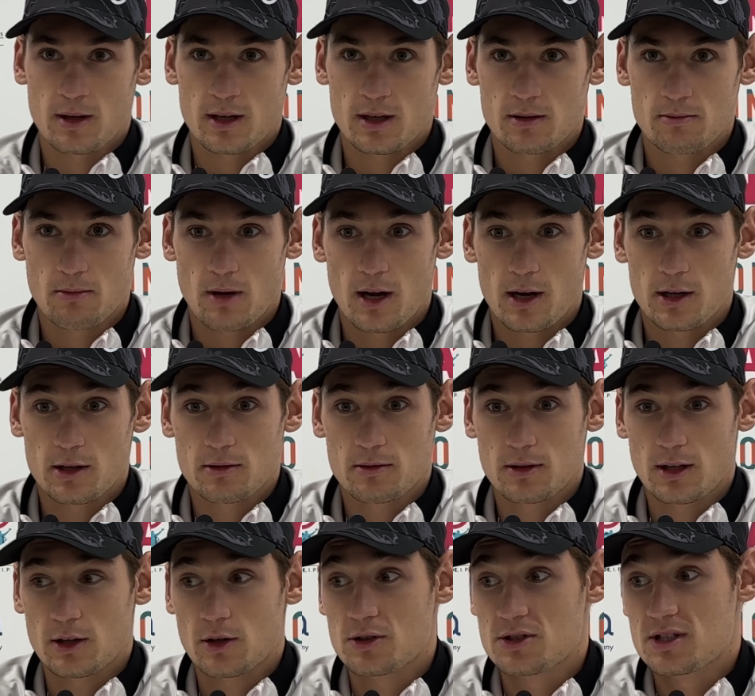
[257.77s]
I
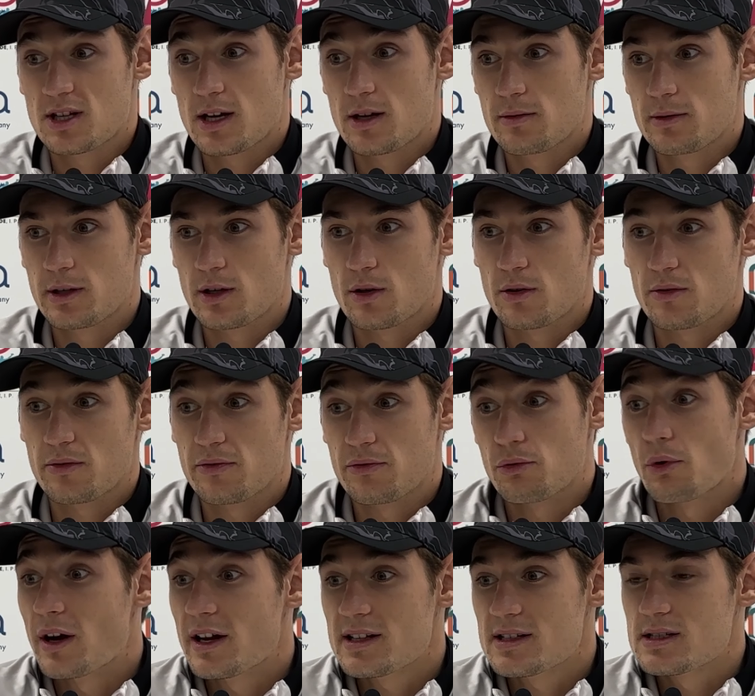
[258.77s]
cannot say we are
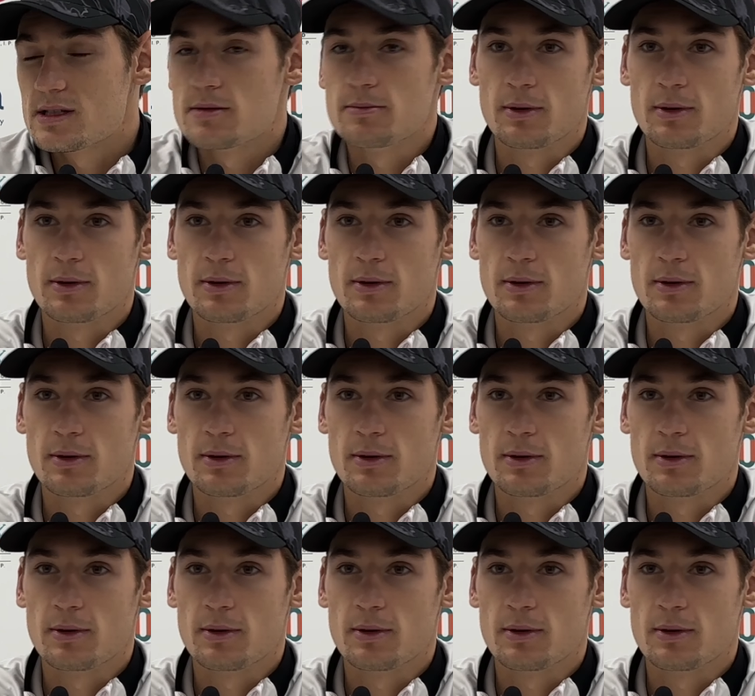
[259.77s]
friends,